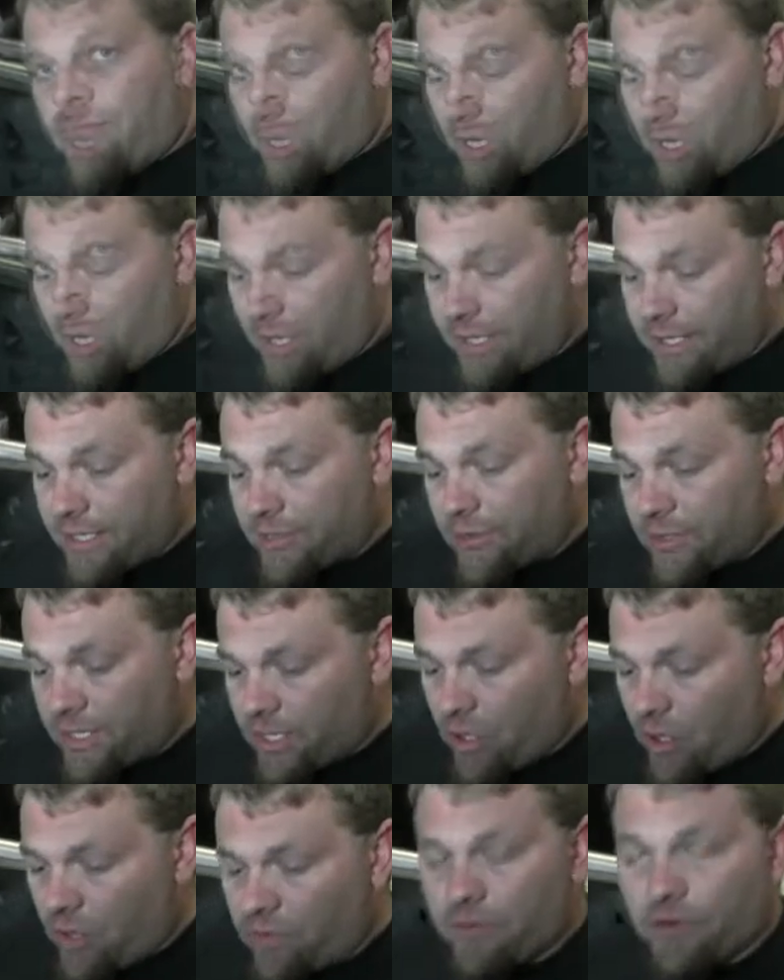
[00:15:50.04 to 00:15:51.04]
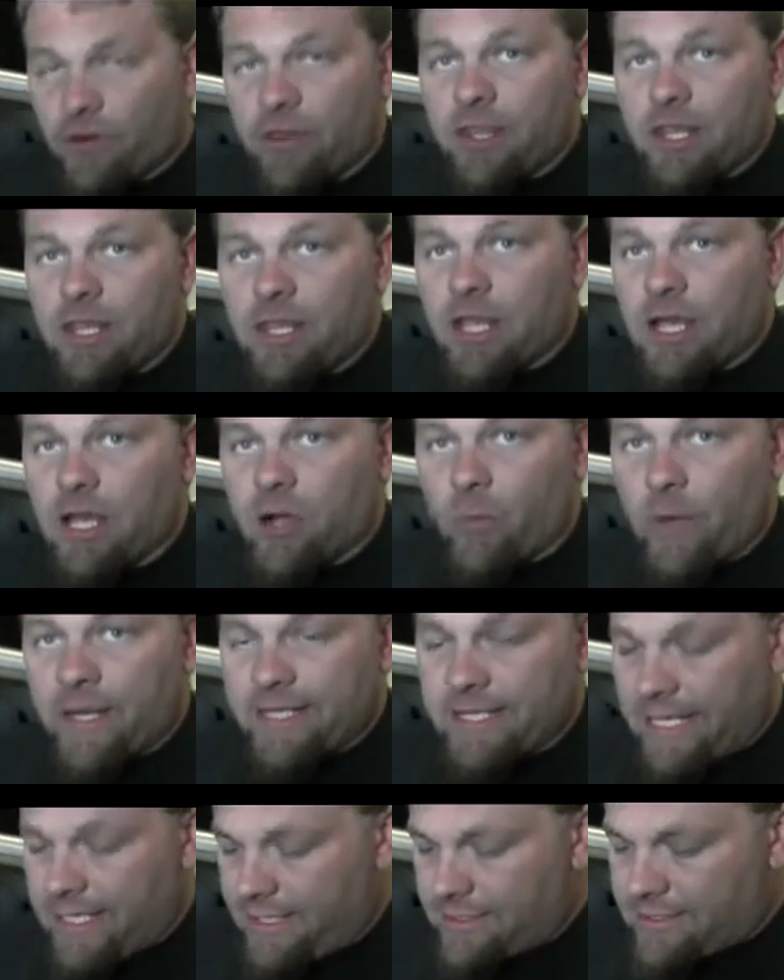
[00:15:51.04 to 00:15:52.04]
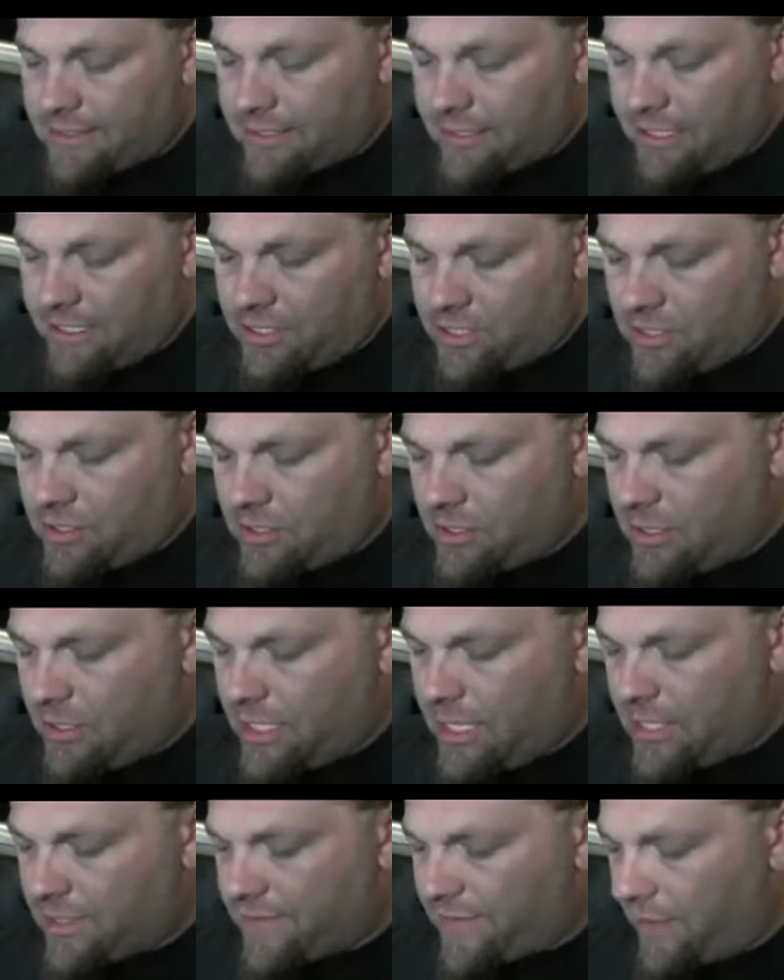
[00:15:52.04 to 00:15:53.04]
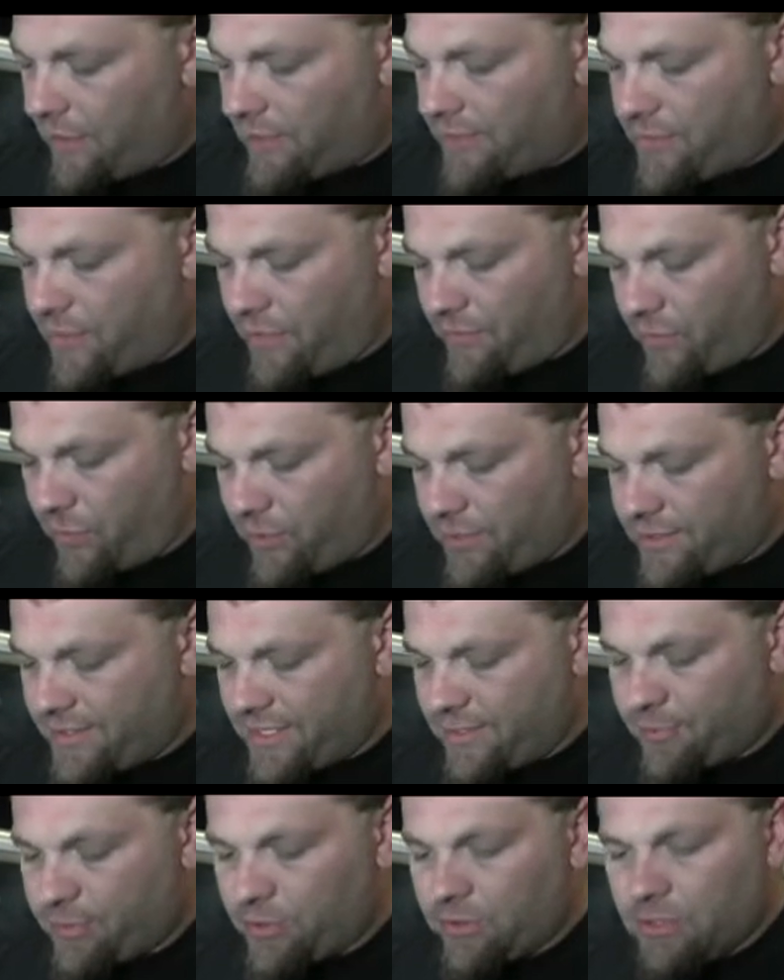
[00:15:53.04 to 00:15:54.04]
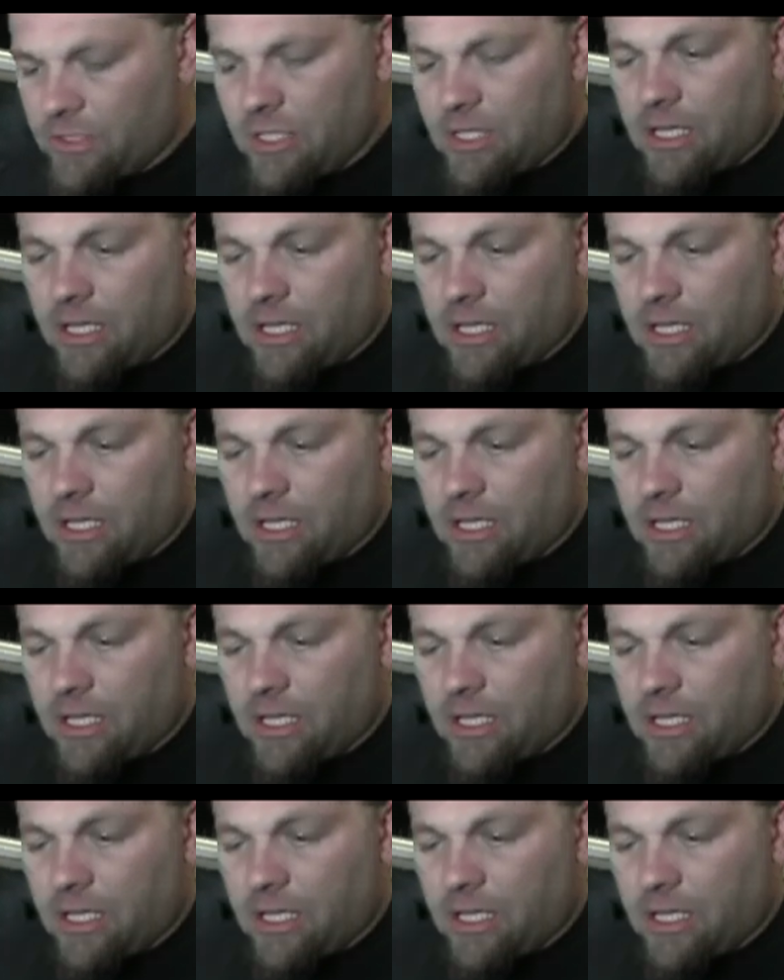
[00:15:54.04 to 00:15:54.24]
Alright, next we're going to go over the wastegate installation. Now it's fairly straightforward and simple.